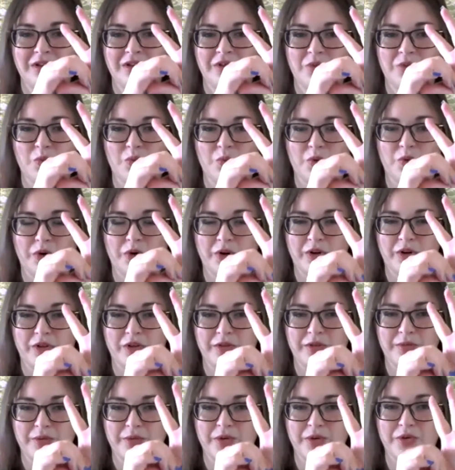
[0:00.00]
work
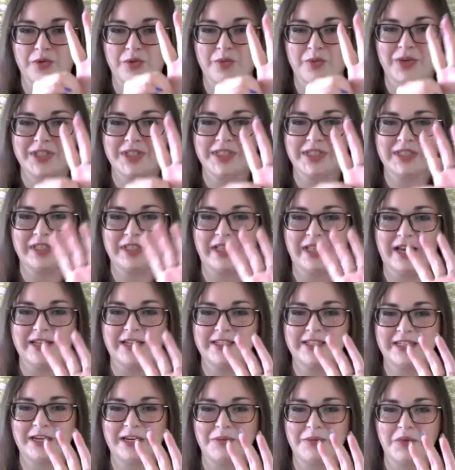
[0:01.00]
through. When's the last
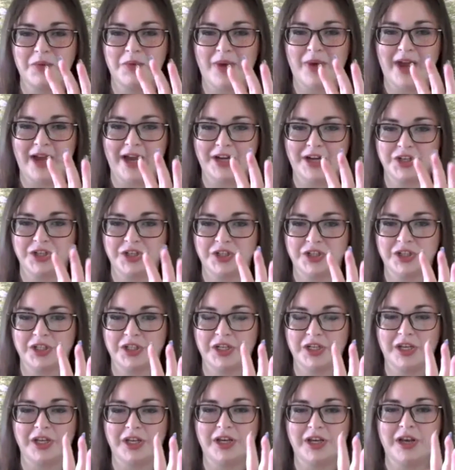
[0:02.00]
time you
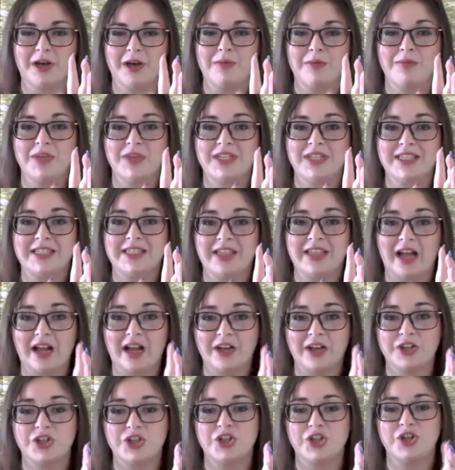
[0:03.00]
actually
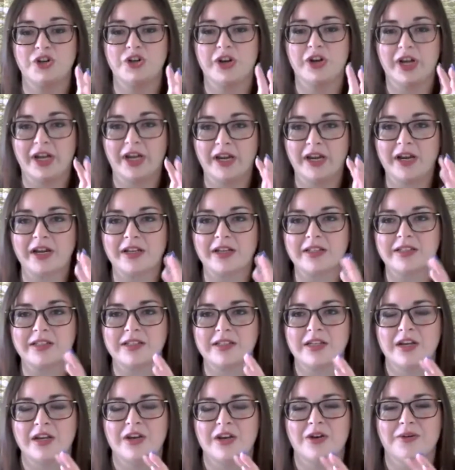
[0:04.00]
massaged your hands?
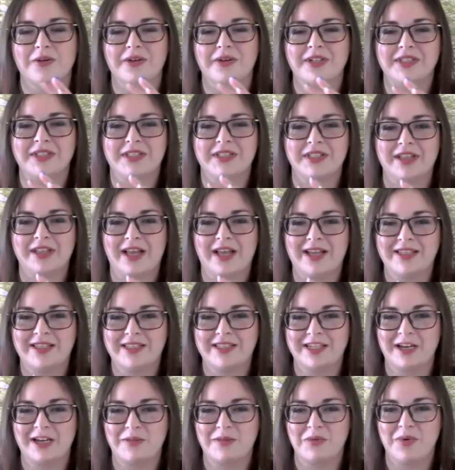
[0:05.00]
When's the last
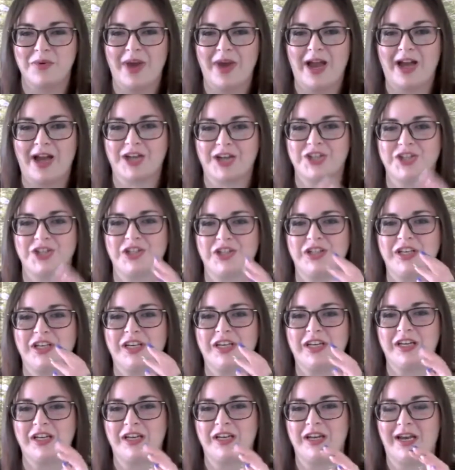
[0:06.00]
time you actually
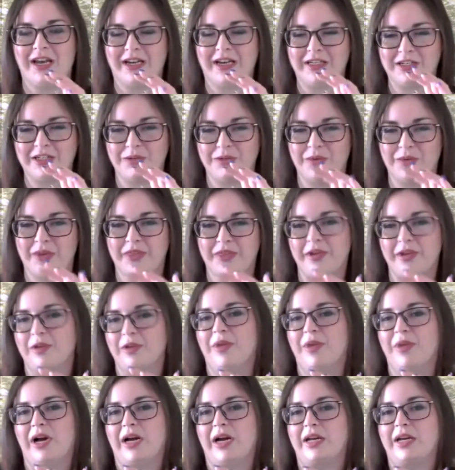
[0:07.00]
connected with your
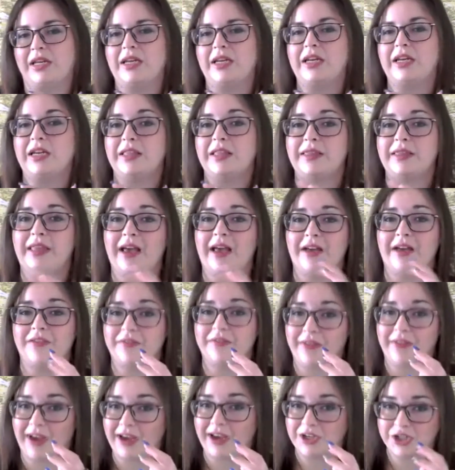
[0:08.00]
body in that
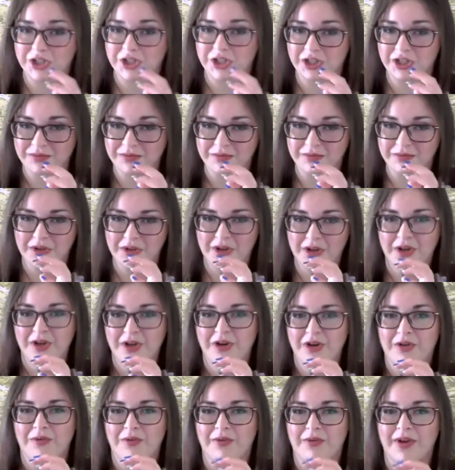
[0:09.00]
fashion,
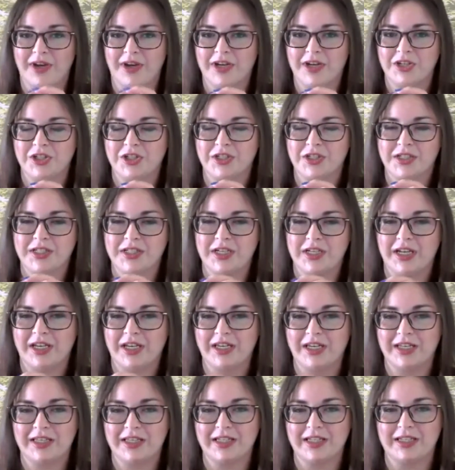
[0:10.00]
right? Just
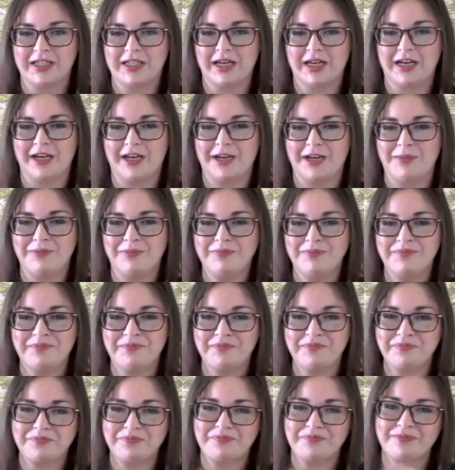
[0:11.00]
taking the time,
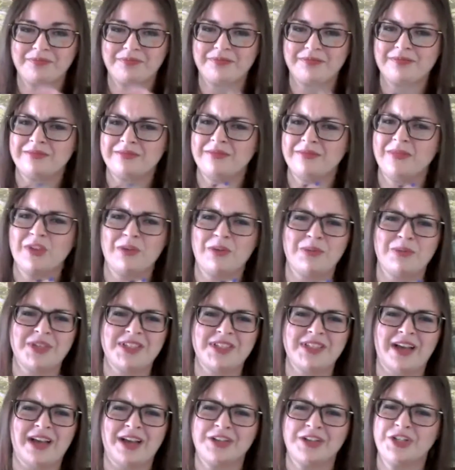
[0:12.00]

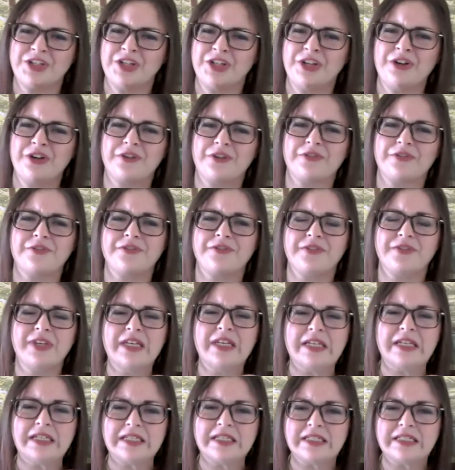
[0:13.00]
massaging your
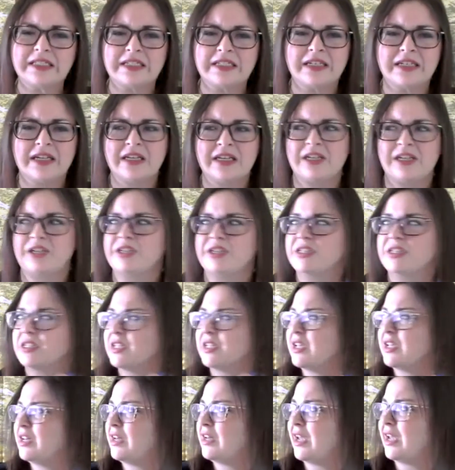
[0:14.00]
feet, just
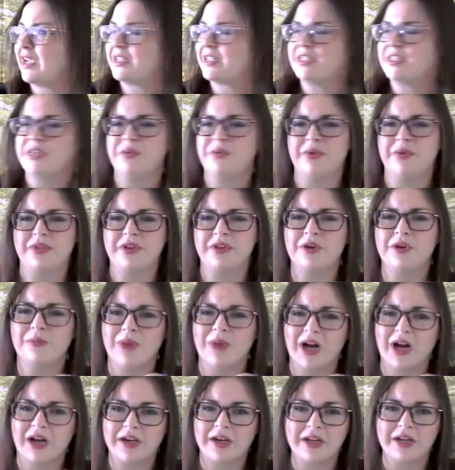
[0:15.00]
connecting with your
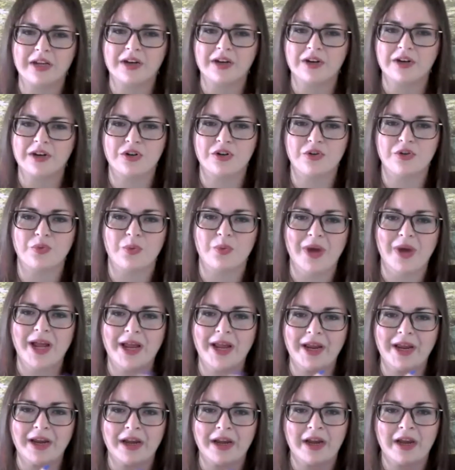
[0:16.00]
body in a new
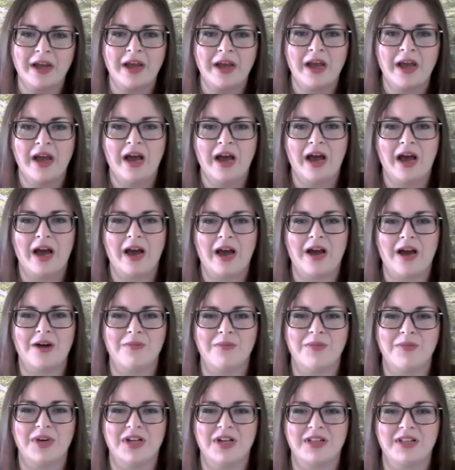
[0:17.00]
way.
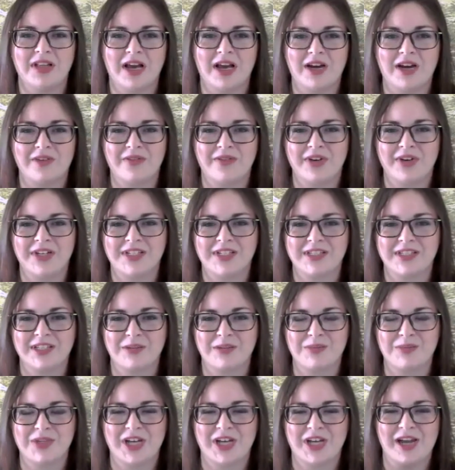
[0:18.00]
A lot of us
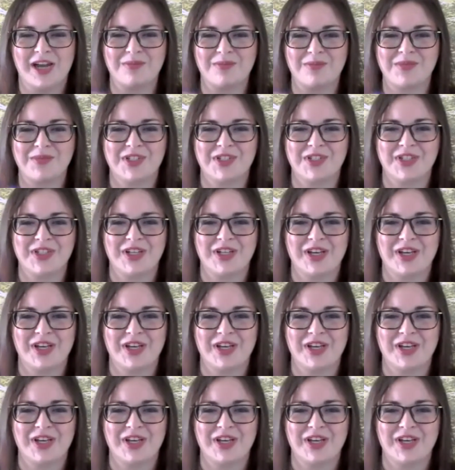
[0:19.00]
sometimes